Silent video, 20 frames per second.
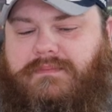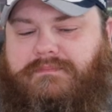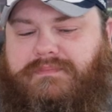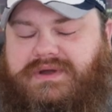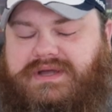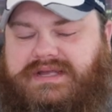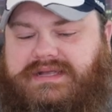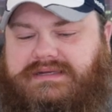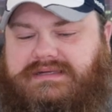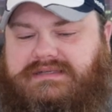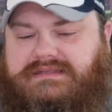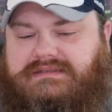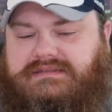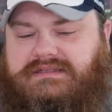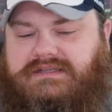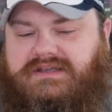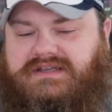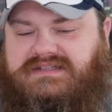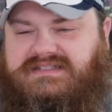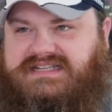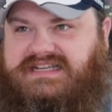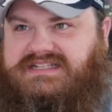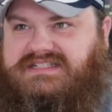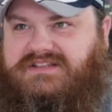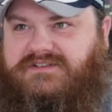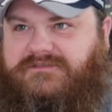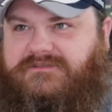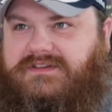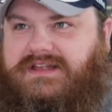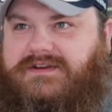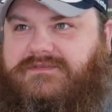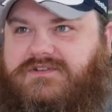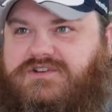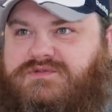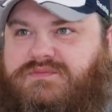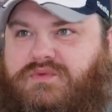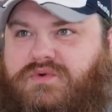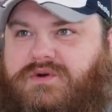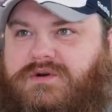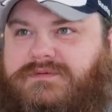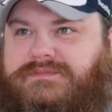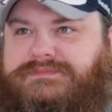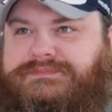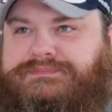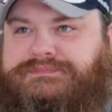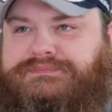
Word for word: but you can taste the flavors more.